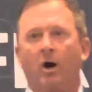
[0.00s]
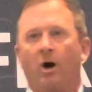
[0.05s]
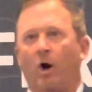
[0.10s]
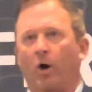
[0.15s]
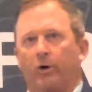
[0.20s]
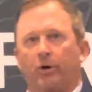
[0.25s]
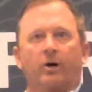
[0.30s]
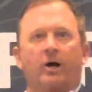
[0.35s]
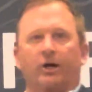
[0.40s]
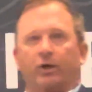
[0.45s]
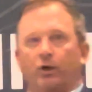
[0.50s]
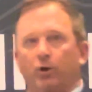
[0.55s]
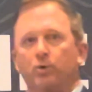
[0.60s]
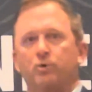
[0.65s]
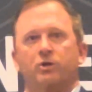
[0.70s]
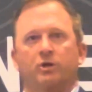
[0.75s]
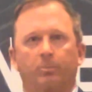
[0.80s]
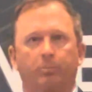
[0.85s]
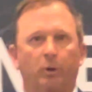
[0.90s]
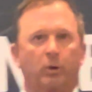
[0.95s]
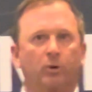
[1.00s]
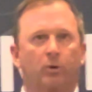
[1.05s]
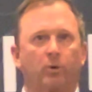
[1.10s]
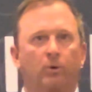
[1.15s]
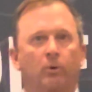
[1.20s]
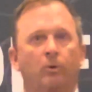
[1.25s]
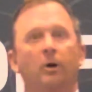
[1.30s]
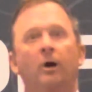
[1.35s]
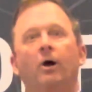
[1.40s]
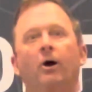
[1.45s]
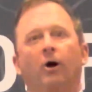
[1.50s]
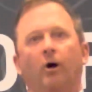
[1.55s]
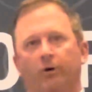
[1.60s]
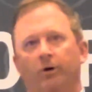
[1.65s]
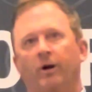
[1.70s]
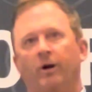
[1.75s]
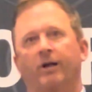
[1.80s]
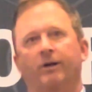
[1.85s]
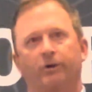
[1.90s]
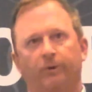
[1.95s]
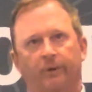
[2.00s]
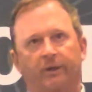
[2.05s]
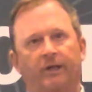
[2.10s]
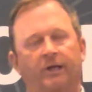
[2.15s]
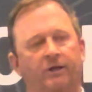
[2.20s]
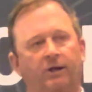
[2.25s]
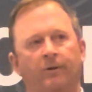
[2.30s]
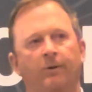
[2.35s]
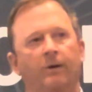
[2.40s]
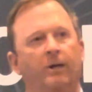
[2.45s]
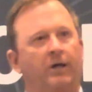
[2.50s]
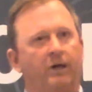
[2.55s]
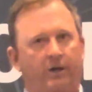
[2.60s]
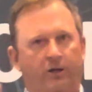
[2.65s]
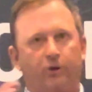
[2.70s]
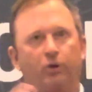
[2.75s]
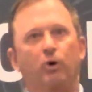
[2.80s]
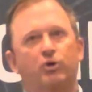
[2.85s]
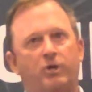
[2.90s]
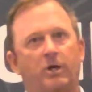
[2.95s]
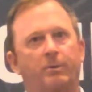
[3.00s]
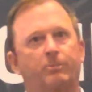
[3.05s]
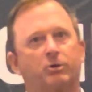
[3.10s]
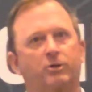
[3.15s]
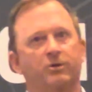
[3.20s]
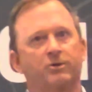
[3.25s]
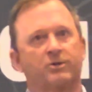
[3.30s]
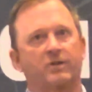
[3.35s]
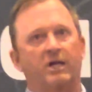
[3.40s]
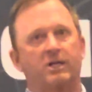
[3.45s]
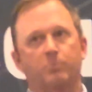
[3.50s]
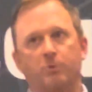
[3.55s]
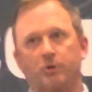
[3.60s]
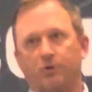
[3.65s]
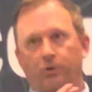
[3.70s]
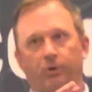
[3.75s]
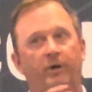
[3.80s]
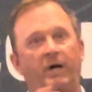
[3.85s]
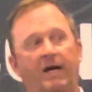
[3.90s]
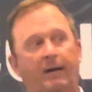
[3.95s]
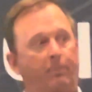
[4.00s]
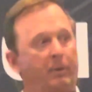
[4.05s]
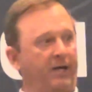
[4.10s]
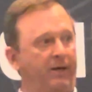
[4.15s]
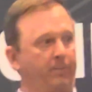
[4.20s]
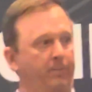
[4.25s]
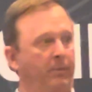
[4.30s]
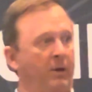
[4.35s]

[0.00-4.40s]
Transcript: or you're not using the pool, or you're not doing it. You're subject to assessments, you've got to pay.